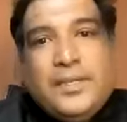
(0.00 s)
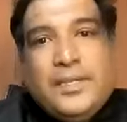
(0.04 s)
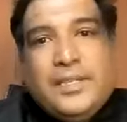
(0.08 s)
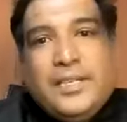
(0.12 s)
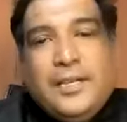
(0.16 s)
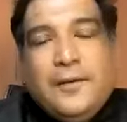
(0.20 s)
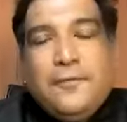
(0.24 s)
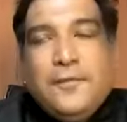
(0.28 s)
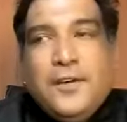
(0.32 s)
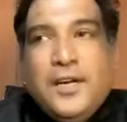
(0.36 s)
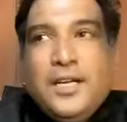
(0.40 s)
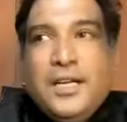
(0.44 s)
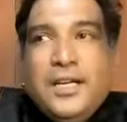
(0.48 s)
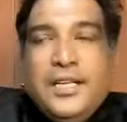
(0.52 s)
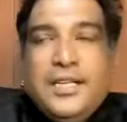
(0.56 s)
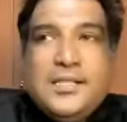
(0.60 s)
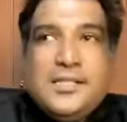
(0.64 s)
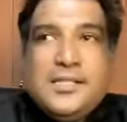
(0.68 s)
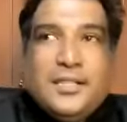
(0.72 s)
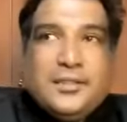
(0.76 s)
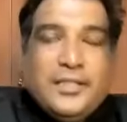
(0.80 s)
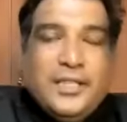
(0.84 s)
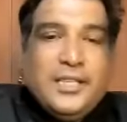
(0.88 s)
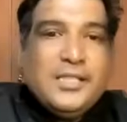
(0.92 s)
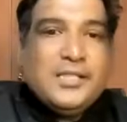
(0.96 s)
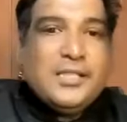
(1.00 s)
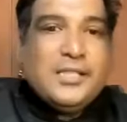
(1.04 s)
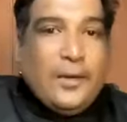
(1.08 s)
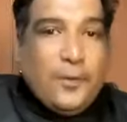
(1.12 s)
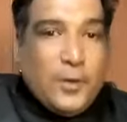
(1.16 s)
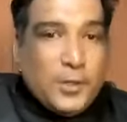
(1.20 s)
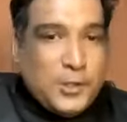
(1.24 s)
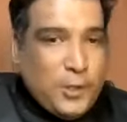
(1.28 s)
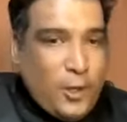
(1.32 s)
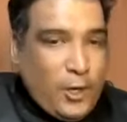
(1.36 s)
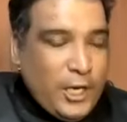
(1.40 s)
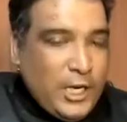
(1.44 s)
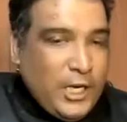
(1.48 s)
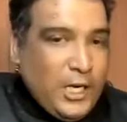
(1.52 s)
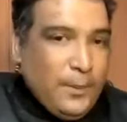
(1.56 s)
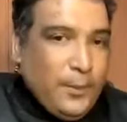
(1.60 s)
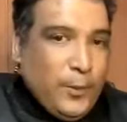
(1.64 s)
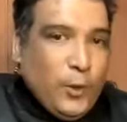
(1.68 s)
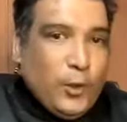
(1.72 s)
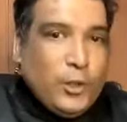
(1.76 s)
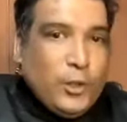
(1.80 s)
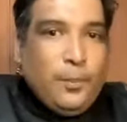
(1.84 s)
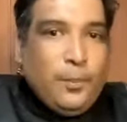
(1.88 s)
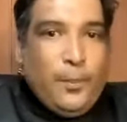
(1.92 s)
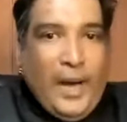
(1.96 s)
Definitely, Satish, I was talking
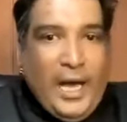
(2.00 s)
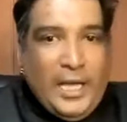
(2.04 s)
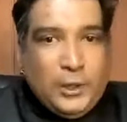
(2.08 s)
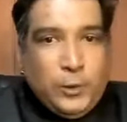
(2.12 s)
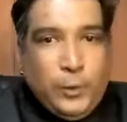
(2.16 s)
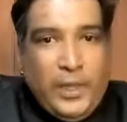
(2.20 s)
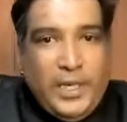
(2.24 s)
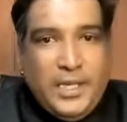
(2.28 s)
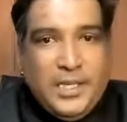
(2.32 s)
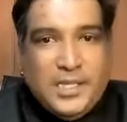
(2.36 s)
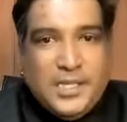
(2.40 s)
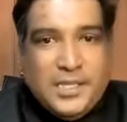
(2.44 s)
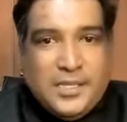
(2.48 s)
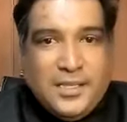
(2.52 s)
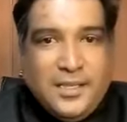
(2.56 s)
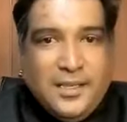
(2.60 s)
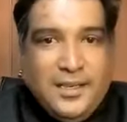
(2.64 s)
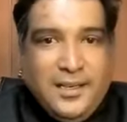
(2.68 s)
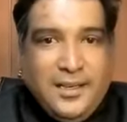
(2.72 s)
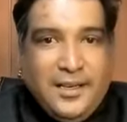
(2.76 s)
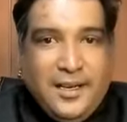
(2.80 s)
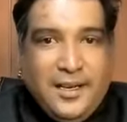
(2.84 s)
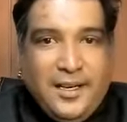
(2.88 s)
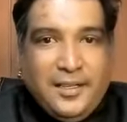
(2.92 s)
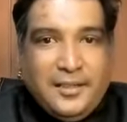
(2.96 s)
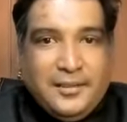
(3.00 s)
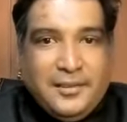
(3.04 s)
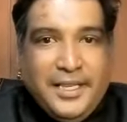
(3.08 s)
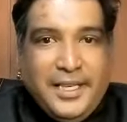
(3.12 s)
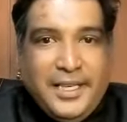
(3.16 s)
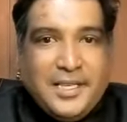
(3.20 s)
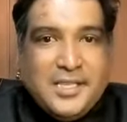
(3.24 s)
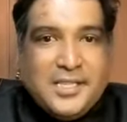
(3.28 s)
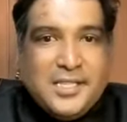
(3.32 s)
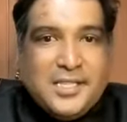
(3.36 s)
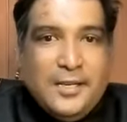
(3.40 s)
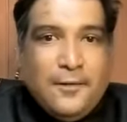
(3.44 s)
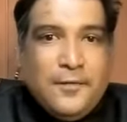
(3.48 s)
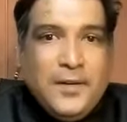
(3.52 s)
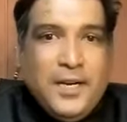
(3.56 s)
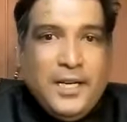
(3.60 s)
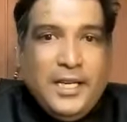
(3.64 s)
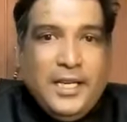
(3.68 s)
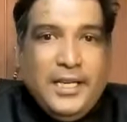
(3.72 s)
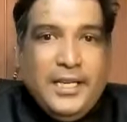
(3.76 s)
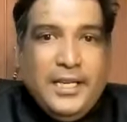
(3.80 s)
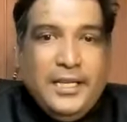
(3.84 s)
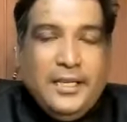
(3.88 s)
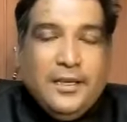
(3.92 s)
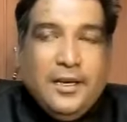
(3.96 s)
about Pathways. There is
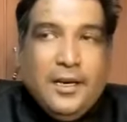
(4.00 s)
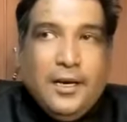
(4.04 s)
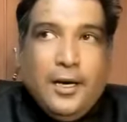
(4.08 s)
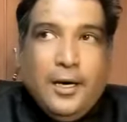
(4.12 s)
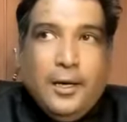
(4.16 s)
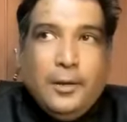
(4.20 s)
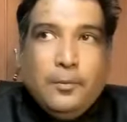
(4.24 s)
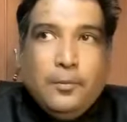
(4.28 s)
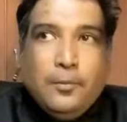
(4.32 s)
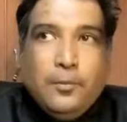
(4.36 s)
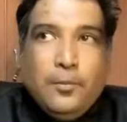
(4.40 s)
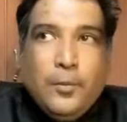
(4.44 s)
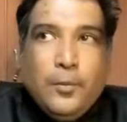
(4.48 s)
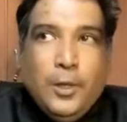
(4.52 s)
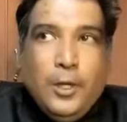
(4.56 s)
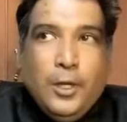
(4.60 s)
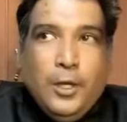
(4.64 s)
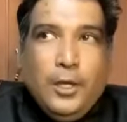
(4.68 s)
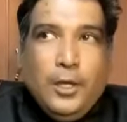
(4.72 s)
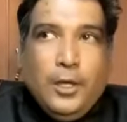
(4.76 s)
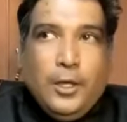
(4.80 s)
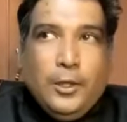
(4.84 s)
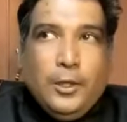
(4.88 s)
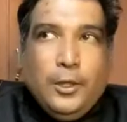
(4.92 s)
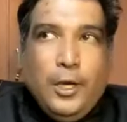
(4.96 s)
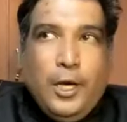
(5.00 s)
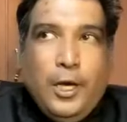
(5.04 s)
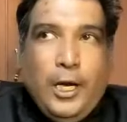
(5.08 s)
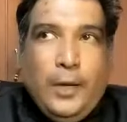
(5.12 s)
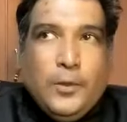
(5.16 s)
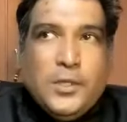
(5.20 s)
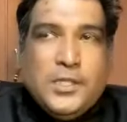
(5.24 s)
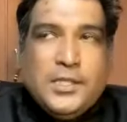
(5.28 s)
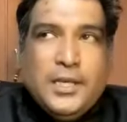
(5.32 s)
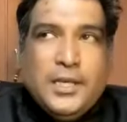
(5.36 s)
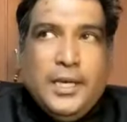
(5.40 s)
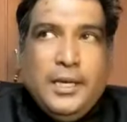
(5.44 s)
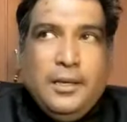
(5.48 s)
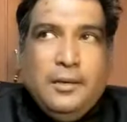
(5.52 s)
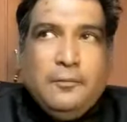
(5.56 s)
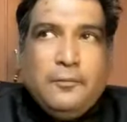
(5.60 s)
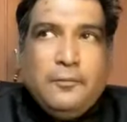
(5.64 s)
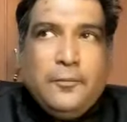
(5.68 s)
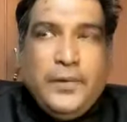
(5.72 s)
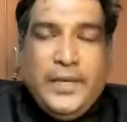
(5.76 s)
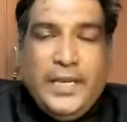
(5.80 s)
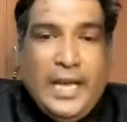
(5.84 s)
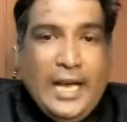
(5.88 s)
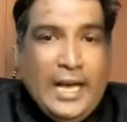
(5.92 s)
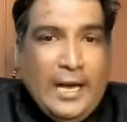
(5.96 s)
definitely, I would say
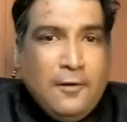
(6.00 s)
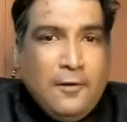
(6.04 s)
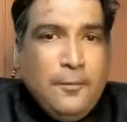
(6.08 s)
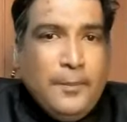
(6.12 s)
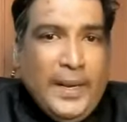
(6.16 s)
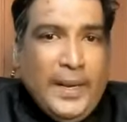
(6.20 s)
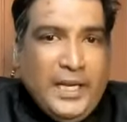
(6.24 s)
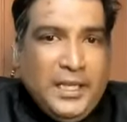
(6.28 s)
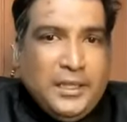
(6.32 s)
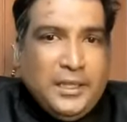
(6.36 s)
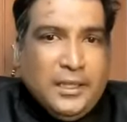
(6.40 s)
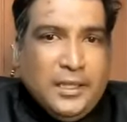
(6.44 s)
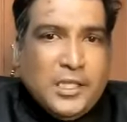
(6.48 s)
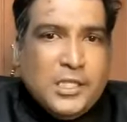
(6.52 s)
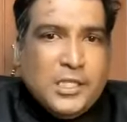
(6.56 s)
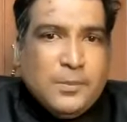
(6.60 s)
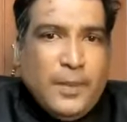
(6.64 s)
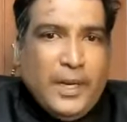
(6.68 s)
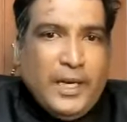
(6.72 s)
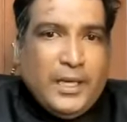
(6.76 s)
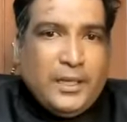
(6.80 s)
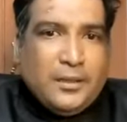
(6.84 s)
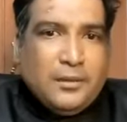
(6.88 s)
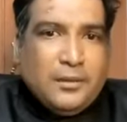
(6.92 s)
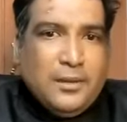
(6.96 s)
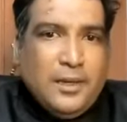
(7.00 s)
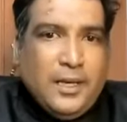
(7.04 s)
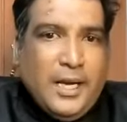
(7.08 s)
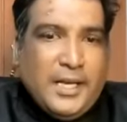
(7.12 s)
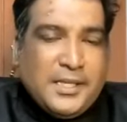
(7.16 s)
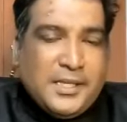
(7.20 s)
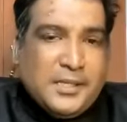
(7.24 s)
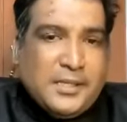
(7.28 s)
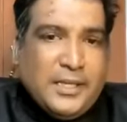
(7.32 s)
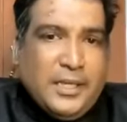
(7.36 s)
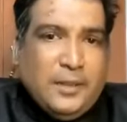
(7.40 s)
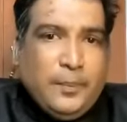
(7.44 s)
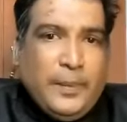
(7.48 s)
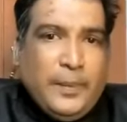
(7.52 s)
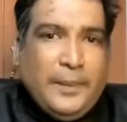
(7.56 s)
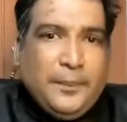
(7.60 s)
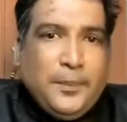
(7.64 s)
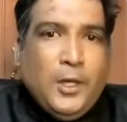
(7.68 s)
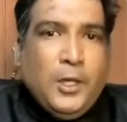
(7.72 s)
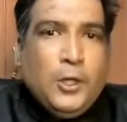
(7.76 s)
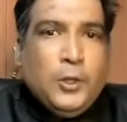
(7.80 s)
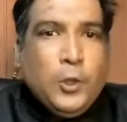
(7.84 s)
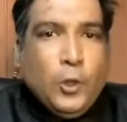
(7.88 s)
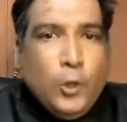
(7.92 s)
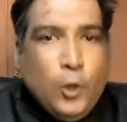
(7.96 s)
we have mentors, but as I said,
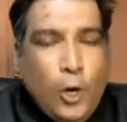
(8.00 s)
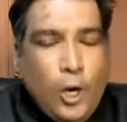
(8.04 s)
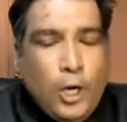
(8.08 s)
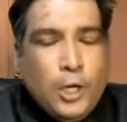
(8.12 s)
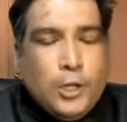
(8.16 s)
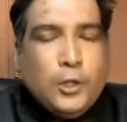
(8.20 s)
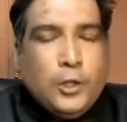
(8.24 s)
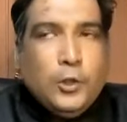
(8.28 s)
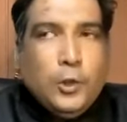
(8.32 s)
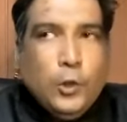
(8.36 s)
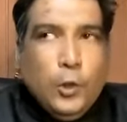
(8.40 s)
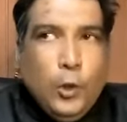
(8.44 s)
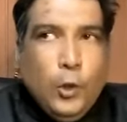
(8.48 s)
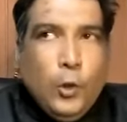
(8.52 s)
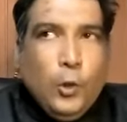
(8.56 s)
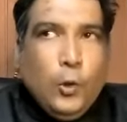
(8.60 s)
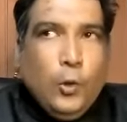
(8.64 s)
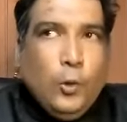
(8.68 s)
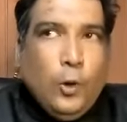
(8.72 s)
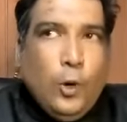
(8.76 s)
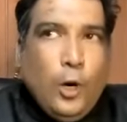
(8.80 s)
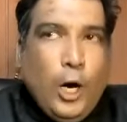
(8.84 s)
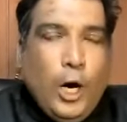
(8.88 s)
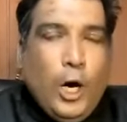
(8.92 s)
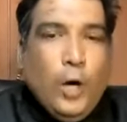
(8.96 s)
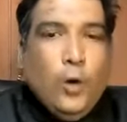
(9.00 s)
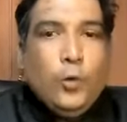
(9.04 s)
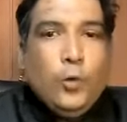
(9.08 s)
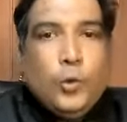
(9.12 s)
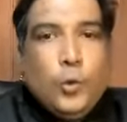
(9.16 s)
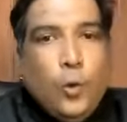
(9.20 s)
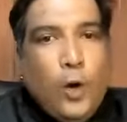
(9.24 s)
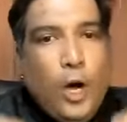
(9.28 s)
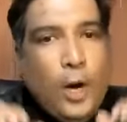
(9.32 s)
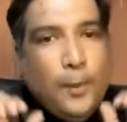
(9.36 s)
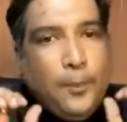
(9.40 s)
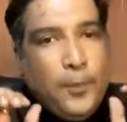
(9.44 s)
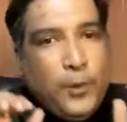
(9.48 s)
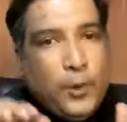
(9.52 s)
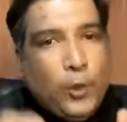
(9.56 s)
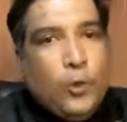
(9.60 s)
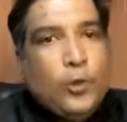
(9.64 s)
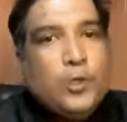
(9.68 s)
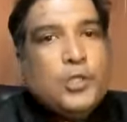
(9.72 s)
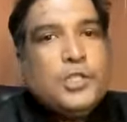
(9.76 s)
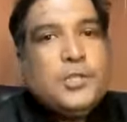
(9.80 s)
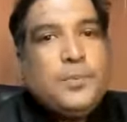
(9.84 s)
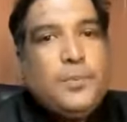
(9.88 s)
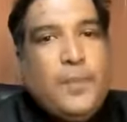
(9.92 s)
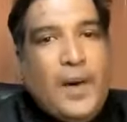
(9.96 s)
people do not know how to
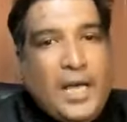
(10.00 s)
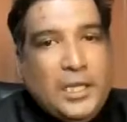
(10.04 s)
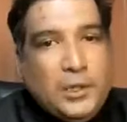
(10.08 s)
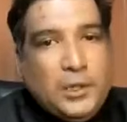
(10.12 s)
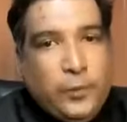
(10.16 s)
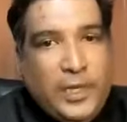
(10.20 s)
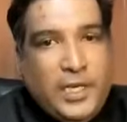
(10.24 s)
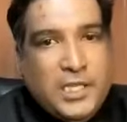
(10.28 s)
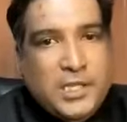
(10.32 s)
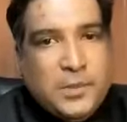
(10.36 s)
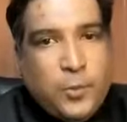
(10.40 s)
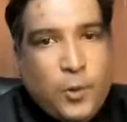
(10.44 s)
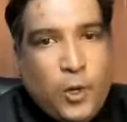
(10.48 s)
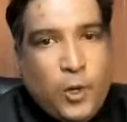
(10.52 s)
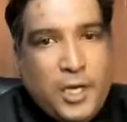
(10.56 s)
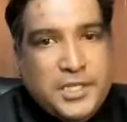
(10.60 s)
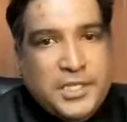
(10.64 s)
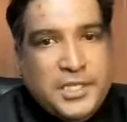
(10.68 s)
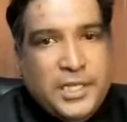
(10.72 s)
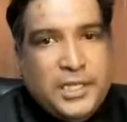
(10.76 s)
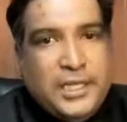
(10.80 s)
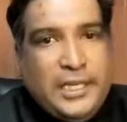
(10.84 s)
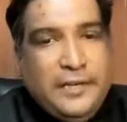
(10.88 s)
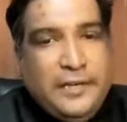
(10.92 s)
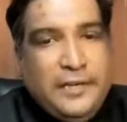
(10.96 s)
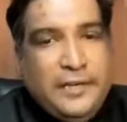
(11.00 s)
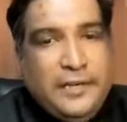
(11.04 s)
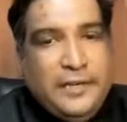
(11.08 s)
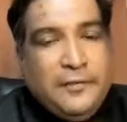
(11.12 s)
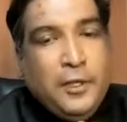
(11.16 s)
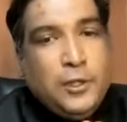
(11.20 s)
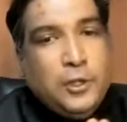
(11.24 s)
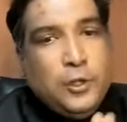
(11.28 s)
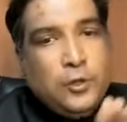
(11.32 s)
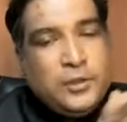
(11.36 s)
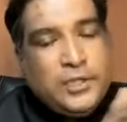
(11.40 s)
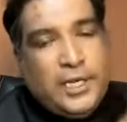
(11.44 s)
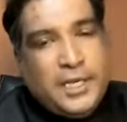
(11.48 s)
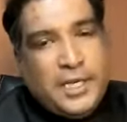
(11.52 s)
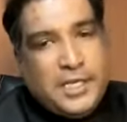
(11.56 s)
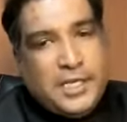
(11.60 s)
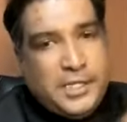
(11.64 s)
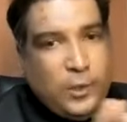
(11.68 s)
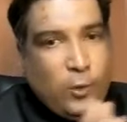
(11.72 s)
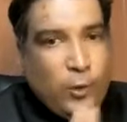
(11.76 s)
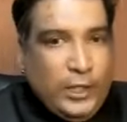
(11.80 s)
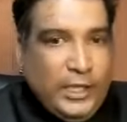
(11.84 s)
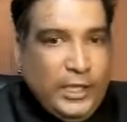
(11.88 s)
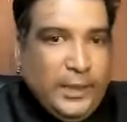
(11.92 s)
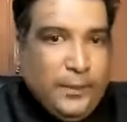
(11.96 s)
approach Pathways project, even though that is
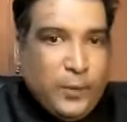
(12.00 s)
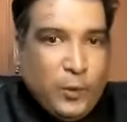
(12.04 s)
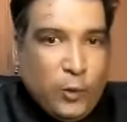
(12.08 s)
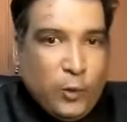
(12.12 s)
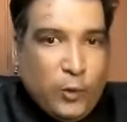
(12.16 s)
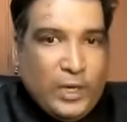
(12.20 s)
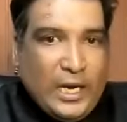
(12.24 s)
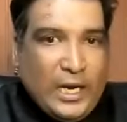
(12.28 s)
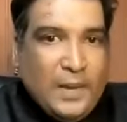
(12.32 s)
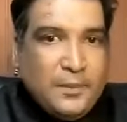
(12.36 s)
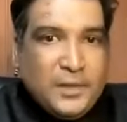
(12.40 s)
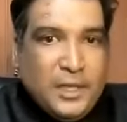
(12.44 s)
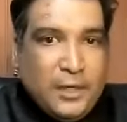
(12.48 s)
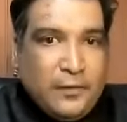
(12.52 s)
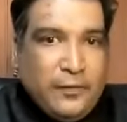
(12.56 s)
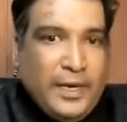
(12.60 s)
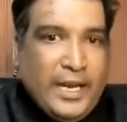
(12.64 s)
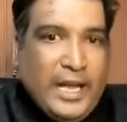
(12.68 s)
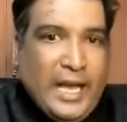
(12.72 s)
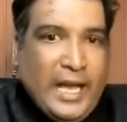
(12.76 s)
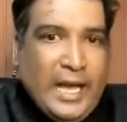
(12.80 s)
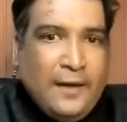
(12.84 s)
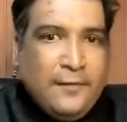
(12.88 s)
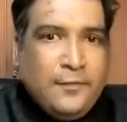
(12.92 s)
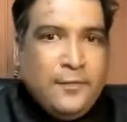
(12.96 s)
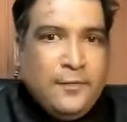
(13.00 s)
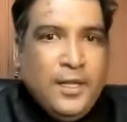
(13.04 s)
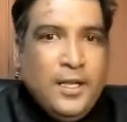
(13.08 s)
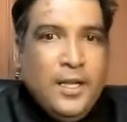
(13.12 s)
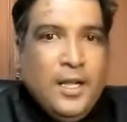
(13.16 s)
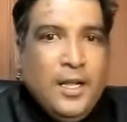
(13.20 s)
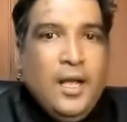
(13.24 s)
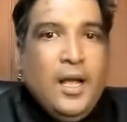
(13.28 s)
the only program that we have.